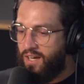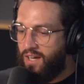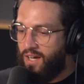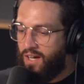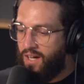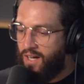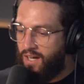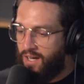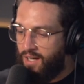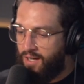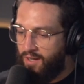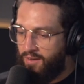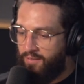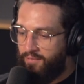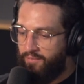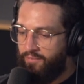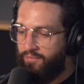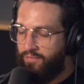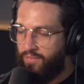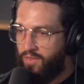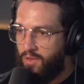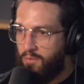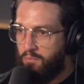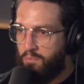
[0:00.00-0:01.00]

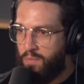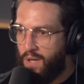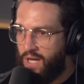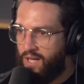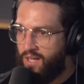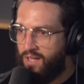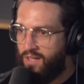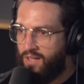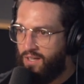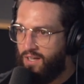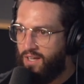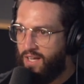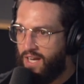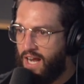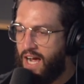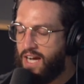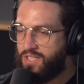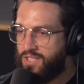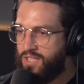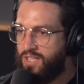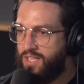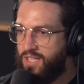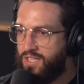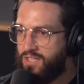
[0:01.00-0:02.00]
But it
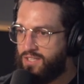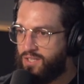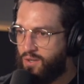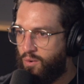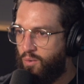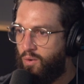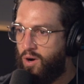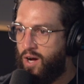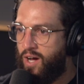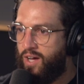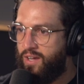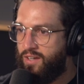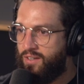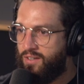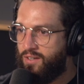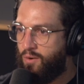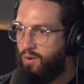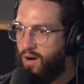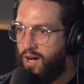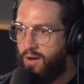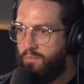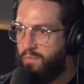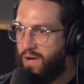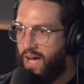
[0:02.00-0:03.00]
actually is quite
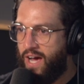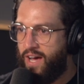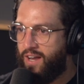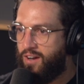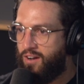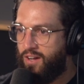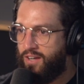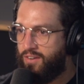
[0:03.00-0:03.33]
bad.